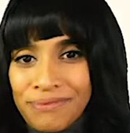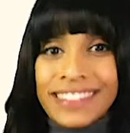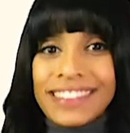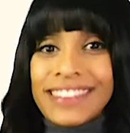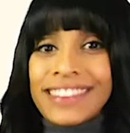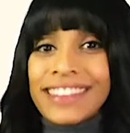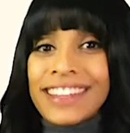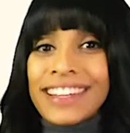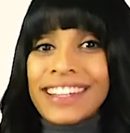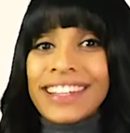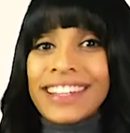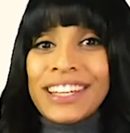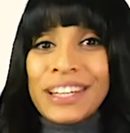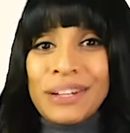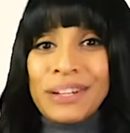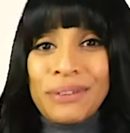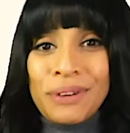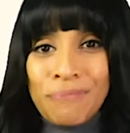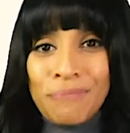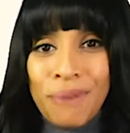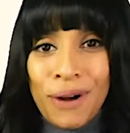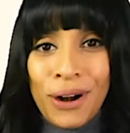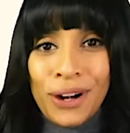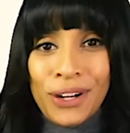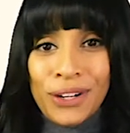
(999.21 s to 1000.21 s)
The key when
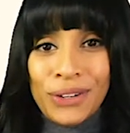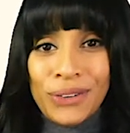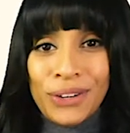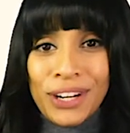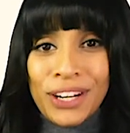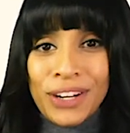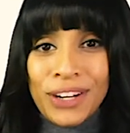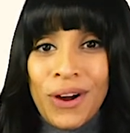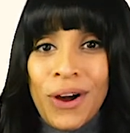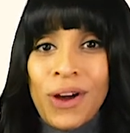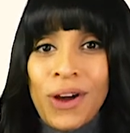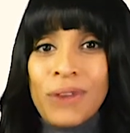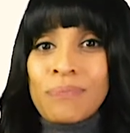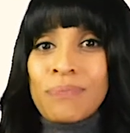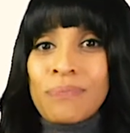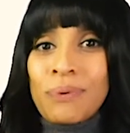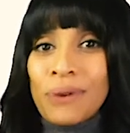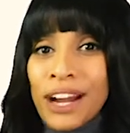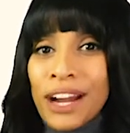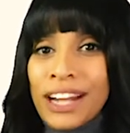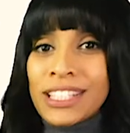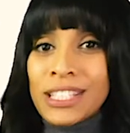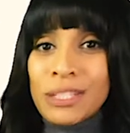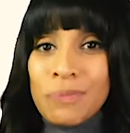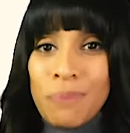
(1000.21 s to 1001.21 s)
partnering on
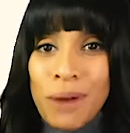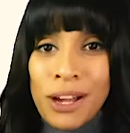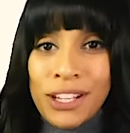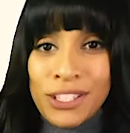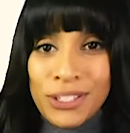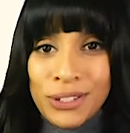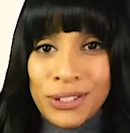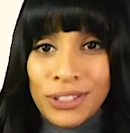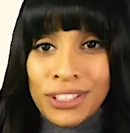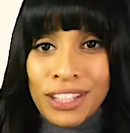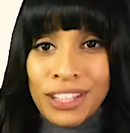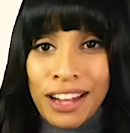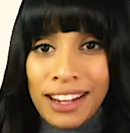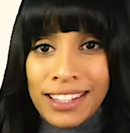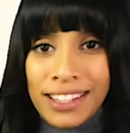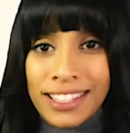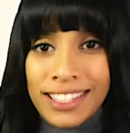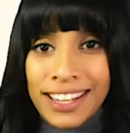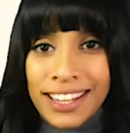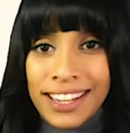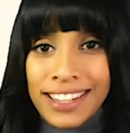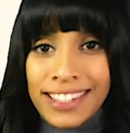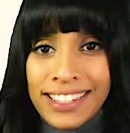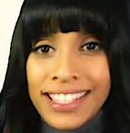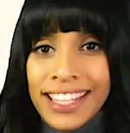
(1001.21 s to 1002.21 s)
brand-sponsored
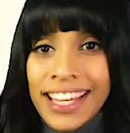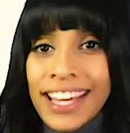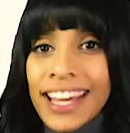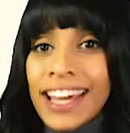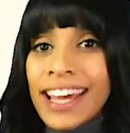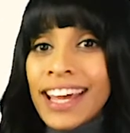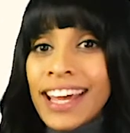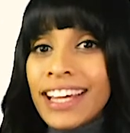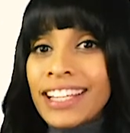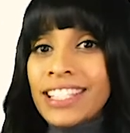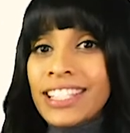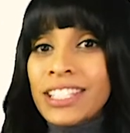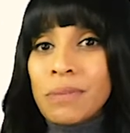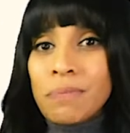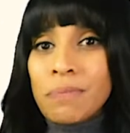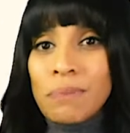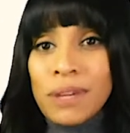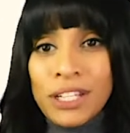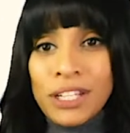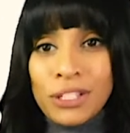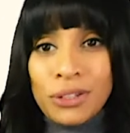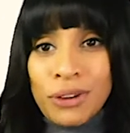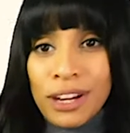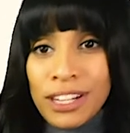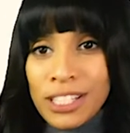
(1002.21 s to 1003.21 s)
content is to be
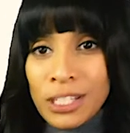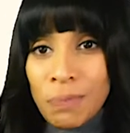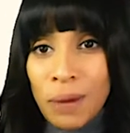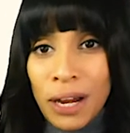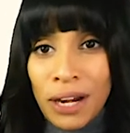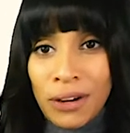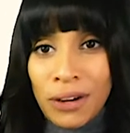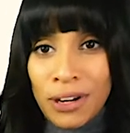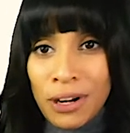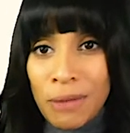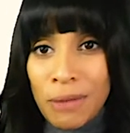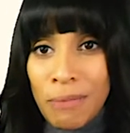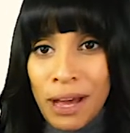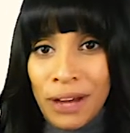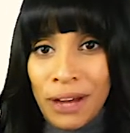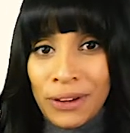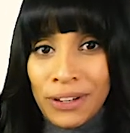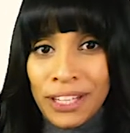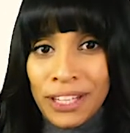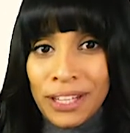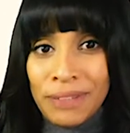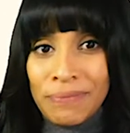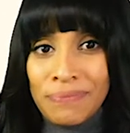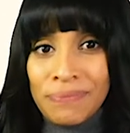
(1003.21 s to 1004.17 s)
transparent about it,